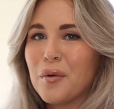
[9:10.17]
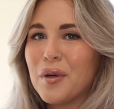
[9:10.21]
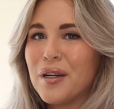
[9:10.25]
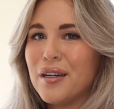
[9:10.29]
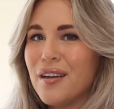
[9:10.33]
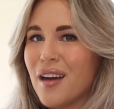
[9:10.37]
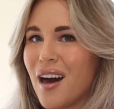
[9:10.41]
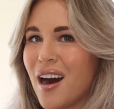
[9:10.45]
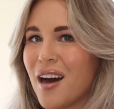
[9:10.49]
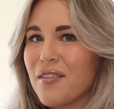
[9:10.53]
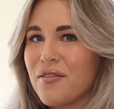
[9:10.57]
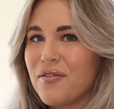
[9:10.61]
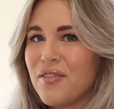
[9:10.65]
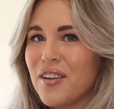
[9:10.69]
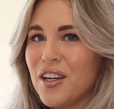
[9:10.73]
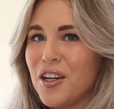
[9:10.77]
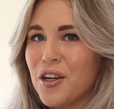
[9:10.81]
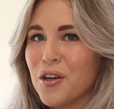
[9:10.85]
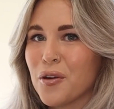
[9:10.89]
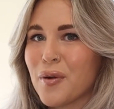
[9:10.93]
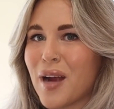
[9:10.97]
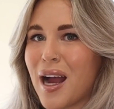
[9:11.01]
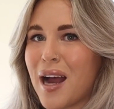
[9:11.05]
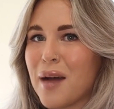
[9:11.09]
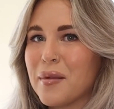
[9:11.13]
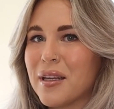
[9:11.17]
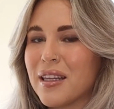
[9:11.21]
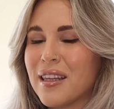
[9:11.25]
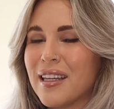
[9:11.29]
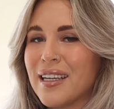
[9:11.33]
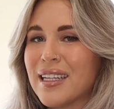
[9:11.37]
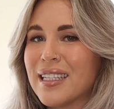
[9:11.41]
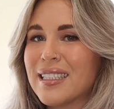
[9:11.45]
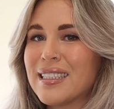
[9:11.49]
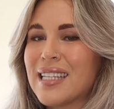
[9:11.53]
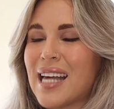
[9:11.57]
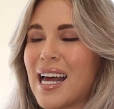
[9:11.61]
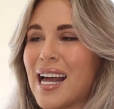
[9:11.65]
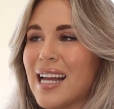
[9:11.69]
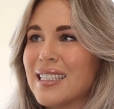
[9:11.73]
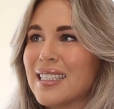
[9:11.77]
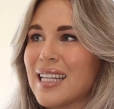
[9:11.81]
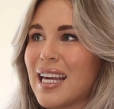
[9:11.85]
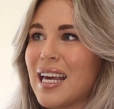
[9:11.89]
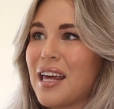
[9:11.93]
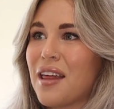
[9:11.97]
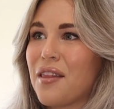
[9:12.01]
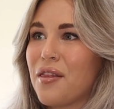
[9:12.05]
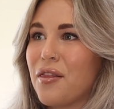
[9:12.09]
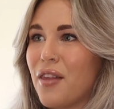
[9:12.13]
would not feed your rabbit this as
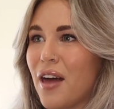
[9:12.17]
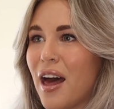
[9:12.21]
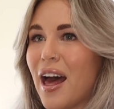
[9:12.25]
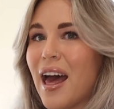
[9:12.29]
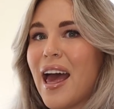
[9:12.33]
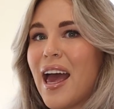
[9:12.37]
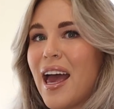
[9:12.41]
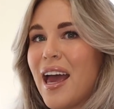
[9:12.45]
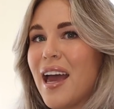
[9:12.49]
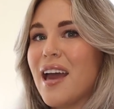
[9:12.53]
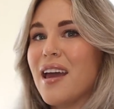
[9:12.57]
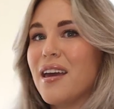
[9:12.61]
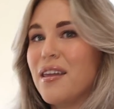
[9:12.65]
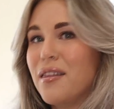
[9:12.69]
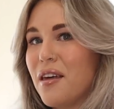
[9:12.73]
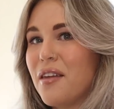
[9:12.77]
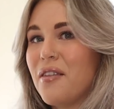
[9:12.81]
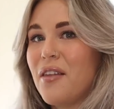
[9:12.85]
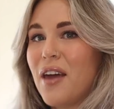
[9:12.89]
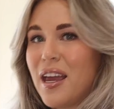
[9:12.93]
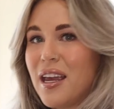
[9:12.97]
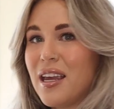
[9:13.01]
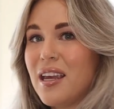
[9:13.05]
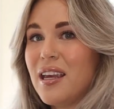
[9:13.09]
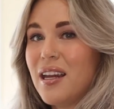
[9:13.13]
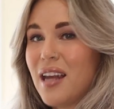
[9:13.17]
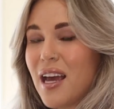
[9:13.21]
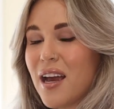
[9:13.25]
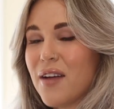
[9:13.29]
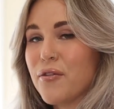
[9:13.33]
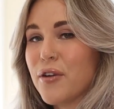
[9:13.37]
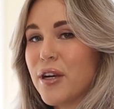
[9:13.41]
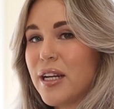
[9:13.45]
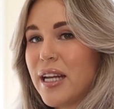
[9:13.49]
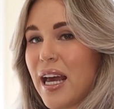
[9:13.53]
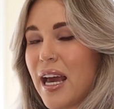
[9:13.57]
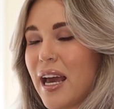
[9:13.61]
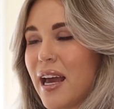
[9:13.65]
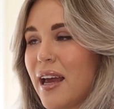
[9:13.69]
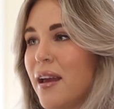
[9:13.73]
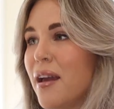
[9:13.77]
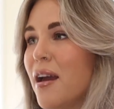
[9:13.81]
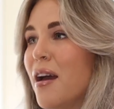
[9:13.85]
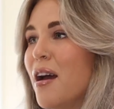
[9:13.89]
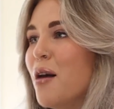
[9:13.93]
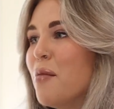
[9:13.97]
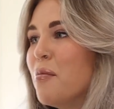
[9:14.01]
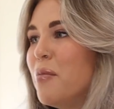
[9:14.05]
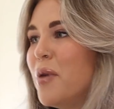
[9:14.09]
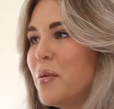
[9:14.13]
like the hay that they eat every day,
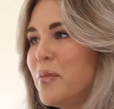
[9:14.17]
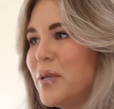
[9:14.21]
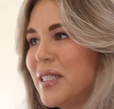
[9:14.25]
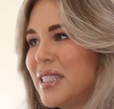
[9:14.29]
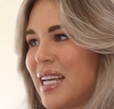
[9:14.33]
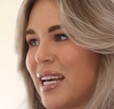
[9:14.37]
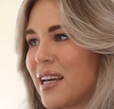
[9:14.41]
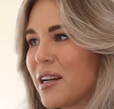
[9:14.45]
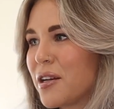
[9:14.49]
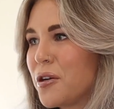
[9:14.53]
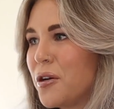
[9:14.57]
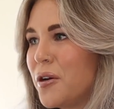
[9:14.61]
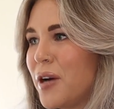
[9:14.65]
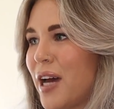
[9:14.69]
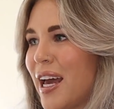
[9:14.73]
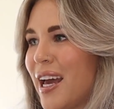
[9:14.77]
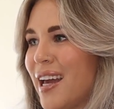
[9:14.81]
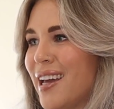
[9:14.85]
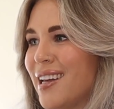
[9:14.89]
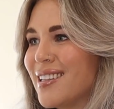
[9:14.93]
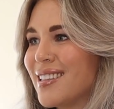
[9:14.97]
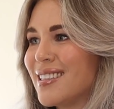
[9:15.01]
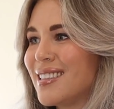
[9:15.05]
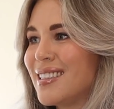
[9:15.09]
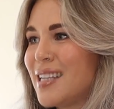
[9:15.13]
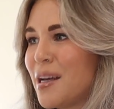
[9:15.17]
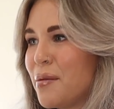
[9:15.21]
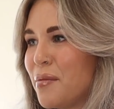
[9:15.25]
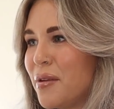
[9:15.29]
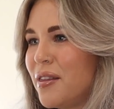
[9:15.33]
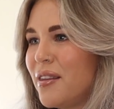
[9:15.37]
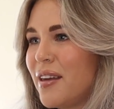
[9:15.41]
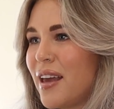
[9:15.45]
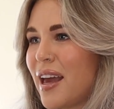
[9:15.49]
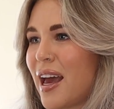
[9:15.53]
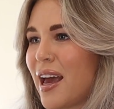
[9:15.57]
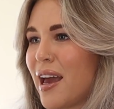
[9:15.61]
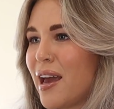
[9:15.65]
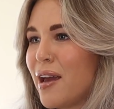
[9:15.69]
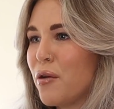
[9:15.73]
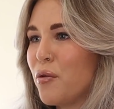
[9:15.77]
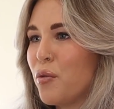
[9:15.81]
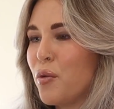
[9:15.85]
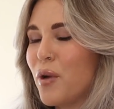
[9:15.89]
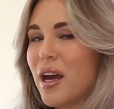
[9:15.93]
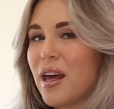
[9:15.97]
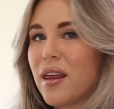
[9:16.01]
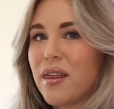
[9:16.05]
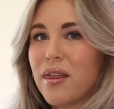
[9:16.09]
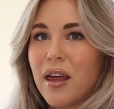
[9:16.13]
but botanical hay is Timothy hay
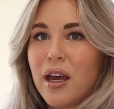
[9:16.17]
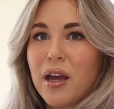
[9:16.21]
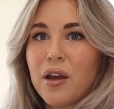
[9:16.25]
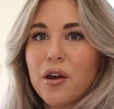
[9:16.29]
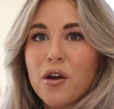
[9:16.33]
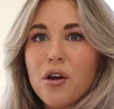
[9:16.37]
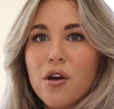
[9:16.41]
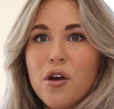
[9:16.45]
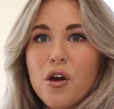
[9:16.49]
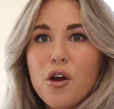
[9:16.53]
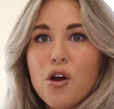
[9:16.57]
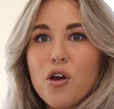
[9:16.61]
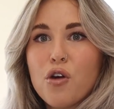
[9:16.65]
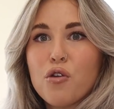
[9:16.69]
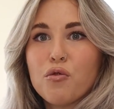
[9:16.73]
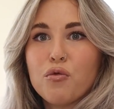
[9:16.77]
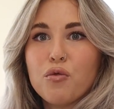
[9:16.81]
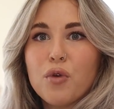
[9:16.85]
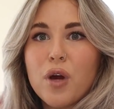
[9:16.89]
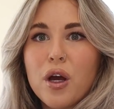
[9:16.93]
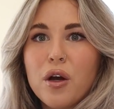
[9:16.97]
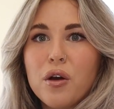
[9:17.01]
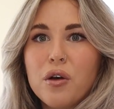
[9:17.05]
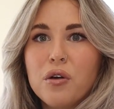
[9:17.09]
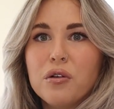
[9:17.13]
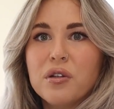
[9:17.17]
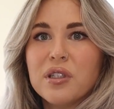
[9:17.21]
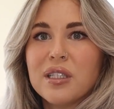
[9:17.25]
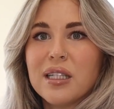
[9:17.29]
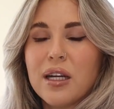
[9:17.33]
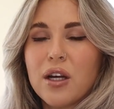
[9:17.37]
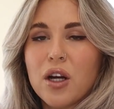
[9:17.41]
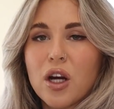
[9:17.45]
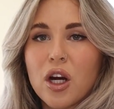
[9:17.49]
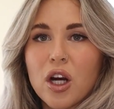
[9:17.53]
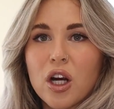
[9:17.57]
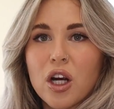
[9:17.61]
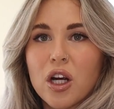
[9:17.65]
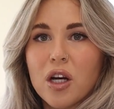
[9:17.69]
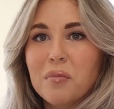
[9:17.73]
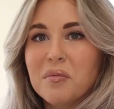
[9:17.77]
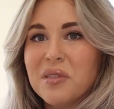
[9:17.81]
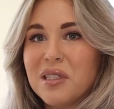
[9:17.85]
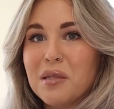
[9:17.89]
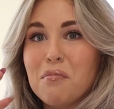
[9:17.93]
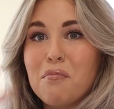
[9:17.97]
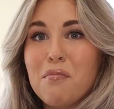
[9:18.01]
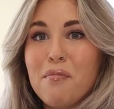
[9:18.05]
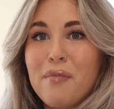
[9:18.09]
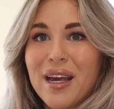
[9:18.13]
with like rose and
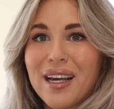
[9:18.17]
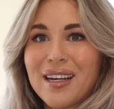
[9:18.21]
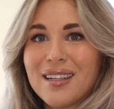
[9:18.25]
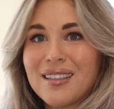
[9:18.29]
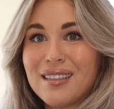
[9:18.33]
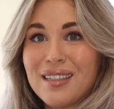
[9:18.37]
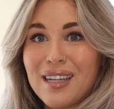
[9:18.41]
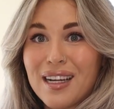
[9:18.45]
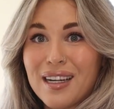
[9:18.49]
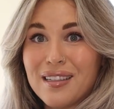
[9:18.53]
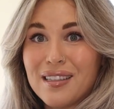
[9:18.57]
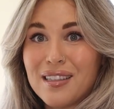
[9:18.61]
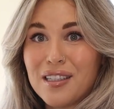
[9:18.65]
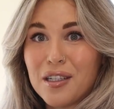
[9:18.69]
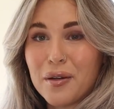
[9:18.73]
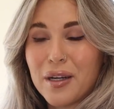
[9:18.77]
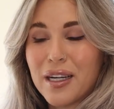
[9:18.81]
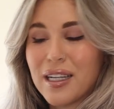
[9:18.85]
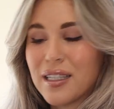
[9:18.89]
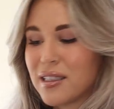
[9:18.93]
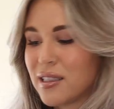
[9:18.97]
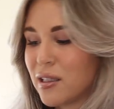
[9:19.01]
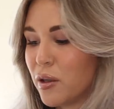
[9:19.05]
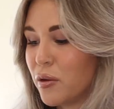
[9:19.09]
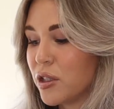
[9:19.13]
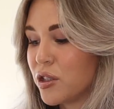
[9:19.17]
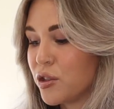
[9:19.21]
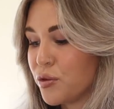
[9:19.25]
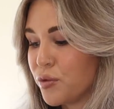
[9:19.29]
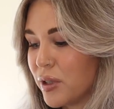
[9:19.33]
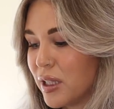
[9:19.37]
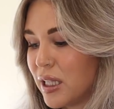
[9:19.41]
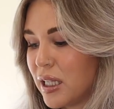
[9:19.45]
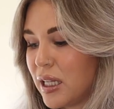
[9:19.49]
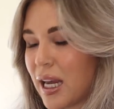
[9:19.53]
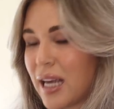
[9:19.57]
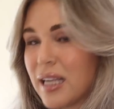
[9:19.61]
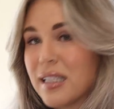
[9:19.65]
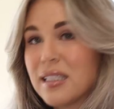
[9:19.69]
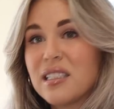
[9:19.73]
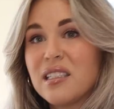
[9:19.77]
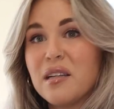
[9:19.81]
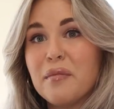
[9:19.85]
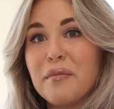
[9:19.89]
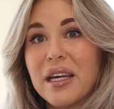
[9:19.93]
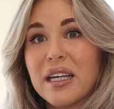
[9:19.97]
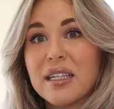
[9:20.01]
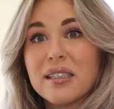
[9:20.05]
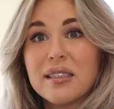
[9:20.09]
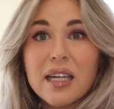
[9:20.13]
herbs mixed into it. So it's really nice to
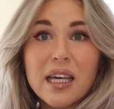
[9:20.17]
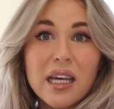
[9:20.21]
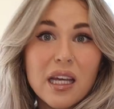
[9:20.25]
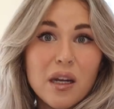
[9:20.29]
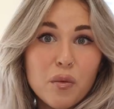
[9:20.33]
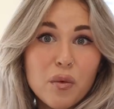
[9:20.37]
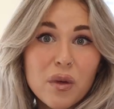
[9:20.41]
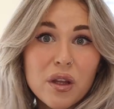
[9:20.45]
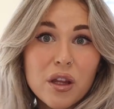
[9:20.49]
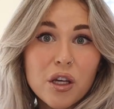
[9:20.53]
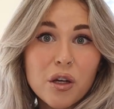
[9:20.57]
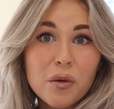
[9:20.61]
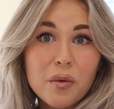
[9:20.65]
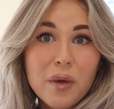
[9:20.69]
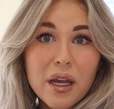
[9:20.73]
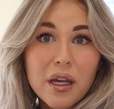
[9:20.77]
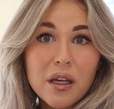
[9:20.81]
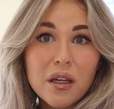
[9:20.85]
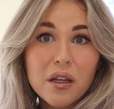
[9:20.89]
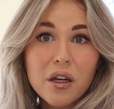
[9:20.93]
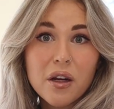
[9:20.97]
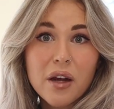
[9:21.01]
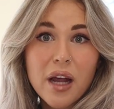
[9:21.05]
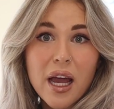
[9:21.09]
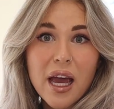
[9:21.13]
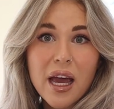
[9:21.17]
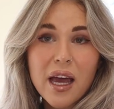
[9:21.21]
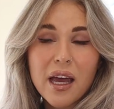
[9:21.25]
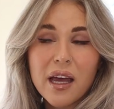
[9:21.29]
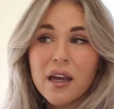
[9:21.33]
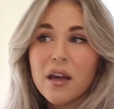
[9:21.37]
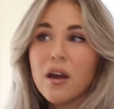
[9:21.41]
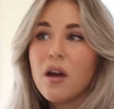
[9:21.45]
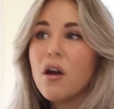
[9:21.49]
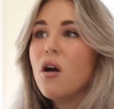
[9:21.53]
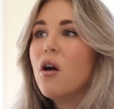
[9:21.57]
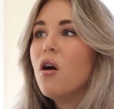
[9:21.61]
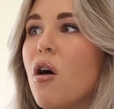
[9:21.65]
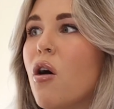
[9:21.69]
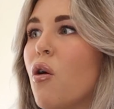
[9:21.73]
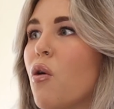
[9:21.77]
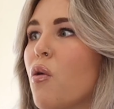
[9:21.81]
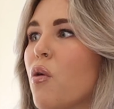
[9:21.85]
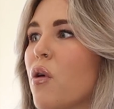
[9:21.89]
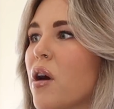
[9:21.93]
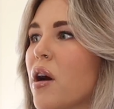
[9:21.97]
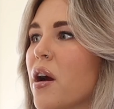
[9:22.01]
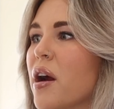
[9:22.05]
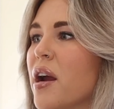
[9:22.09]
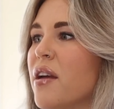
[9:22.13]
mix in with your regular hay,
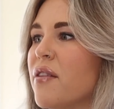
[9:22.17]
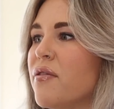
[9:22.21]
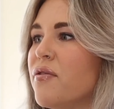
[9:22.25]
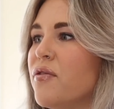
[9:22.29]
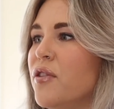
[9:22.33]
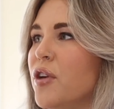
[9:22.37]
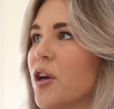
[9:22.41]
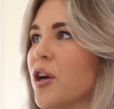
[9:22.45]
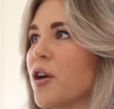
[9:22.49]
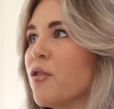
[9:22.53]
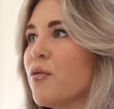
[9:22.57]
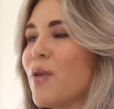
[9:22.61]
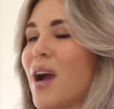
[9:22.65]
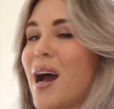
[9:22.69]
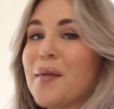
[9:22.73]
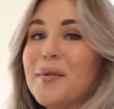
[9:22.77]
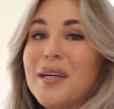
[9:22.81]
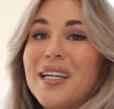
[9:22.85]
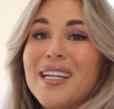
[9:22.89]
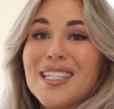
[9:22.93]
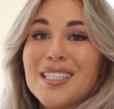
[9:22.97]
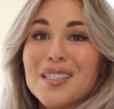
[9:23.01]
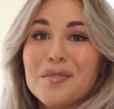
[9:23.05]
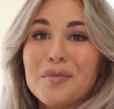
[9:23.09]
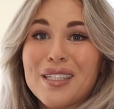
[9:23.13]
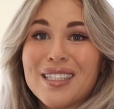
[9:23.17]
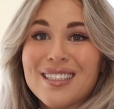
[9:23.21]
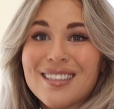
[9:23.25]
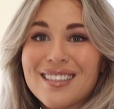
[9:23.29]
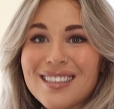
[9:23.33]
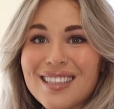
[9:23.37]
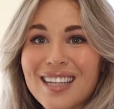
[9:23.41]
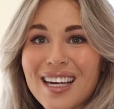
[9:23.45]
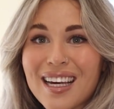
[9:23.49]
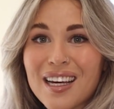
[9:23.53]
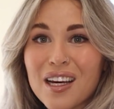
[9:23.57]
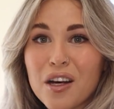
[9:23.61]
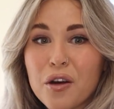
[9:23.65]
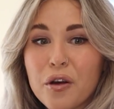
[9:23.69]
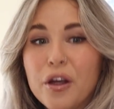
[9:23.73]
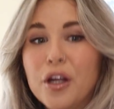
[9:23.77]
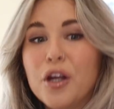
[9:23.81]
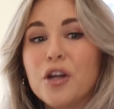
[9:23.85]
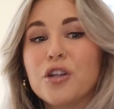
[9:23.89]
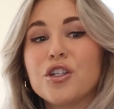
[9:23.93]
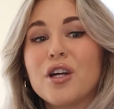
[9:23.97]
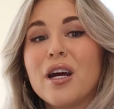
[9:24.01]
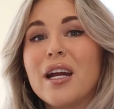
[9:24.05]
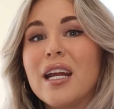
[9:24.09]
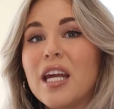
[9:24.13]
or if your rabbit has been sick or
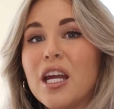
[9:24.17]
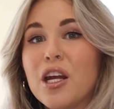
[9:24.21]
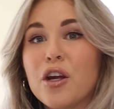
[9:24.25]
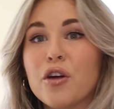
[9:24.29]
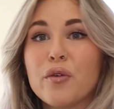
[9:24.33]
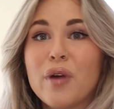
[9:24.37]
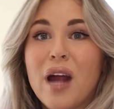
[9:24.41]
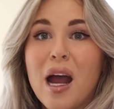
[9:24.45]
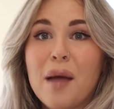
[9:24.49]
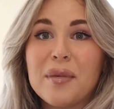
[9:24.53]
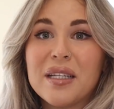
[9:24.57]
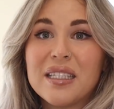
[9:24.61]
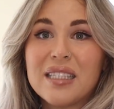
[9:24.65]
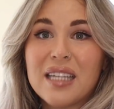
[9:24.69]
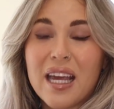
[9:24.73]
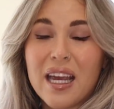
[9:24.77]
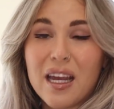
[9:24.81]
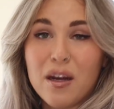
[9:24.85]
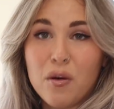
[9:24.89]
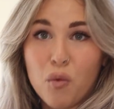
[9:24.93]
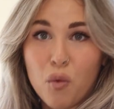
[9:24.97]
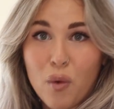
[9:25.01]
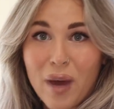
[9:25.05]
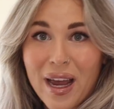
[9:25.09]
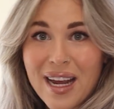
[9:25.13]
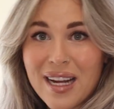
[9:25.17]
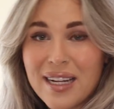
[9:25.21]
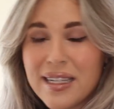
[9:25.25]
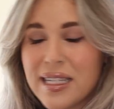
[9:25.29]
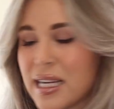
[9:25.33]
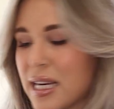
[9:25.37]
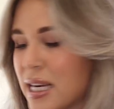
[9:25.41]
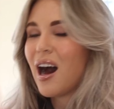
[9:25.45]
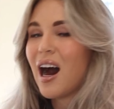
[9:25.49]
you're trying to get your rabbit to gain weight.